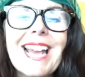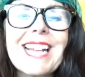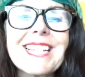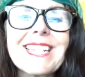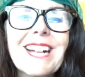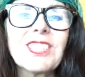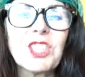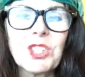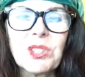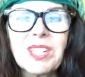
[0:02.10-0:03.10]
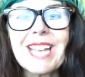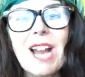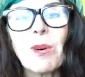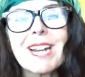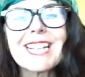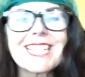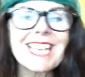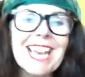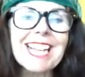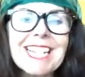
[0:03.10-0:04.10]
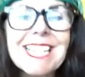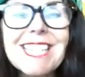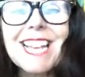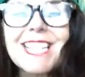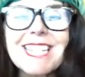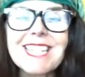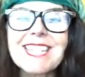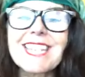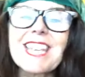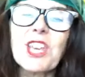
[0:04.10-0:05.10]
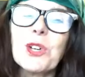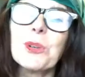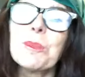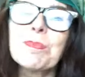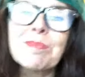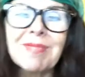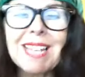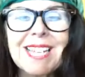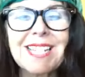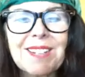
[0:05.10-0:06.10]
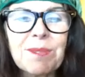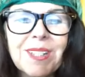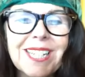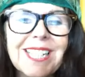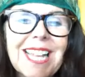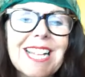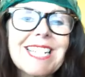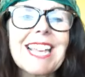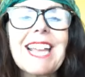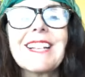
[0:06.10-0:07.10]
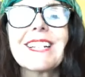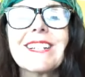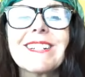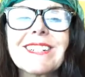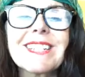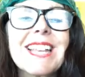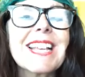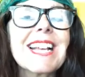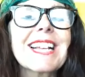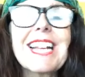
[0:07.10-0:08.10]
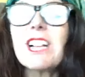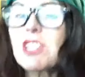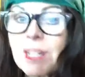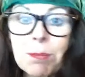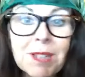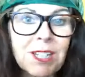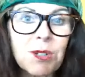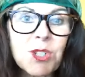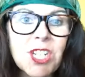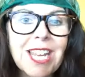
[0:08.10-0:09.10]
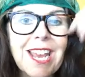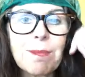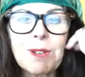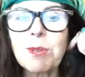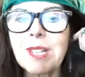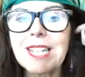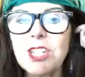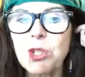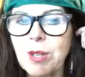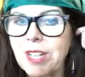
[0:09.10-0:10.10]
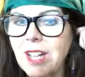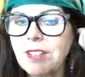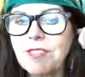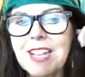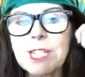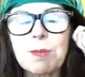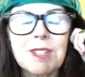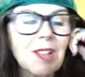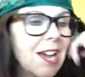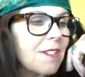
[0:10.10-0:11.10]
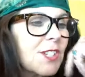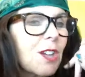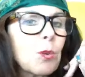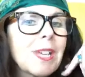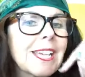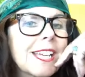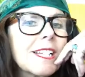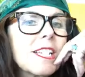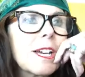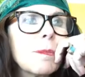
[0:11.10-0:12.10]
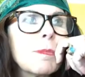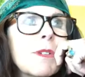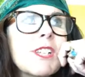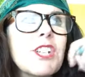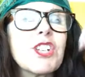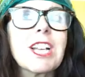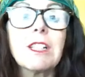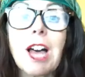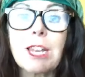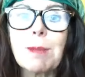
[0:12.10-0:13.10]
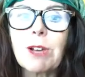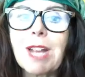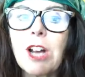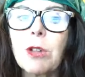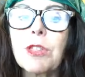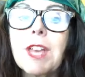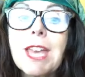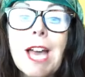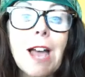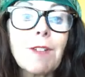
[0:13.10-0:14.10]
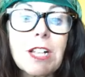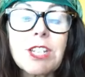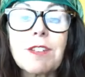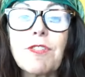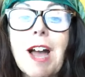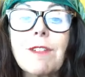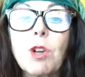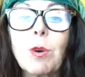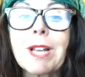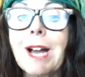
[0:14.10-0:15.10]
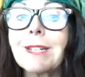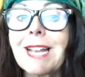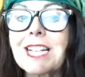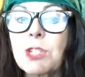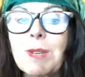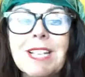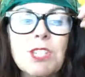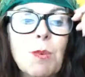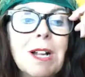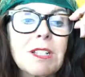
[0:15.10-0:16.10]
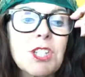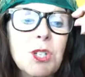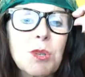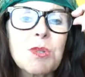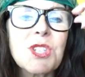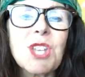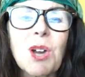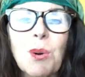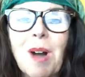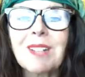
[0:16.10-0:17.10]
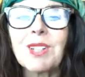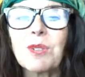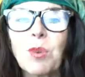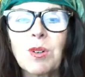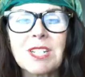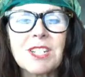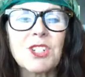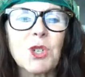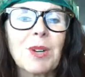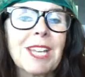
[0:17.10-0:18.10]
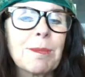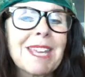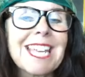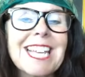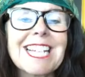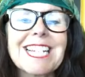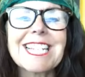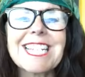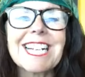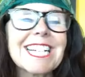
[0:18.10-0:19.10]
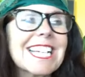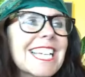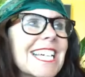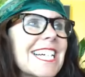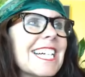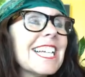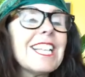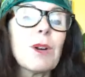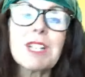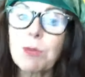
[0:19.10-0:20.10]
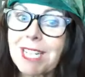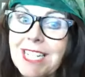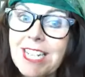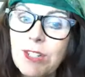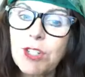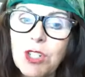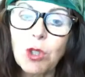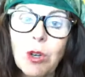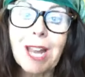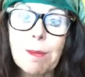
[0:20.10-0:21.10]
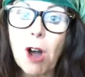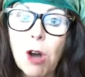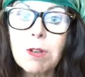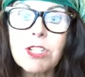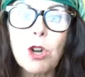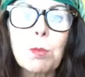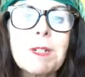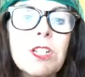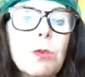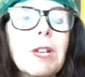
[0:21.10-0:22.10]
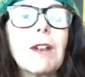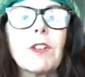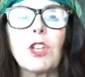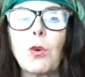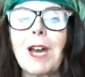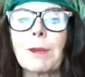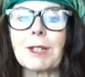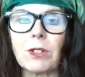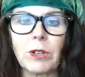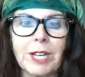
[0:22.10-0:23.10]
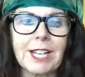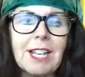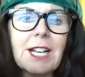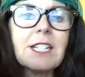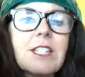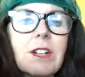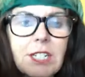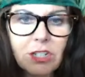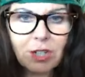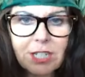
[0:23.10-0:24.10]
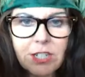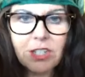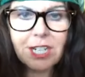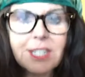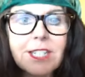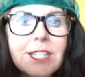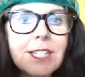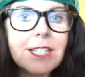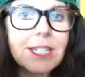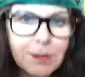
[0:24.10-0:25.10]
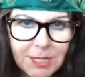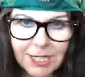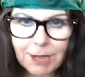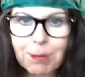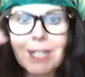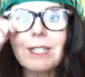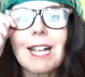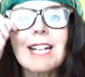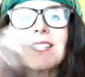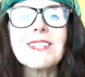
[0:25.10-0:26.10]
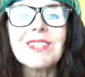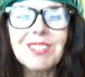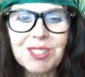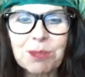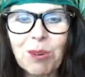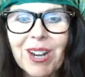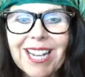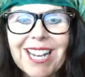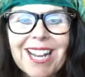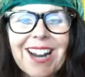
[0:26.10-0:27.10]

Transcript: Hey, it's Dr. Shirley. How are you today? Nice to see you. I'm really glad you came to hear something new today. I've been really enjoying all the Facebook Lives all week and teaching a lot about health. I've also have 5 going on next week as well too. So I'll look forward to you joining me and as we continue to learn. I'm always open to whatever you want to be learning. Sorry, just trying to adjust this because it seems like my glasses are a little bright.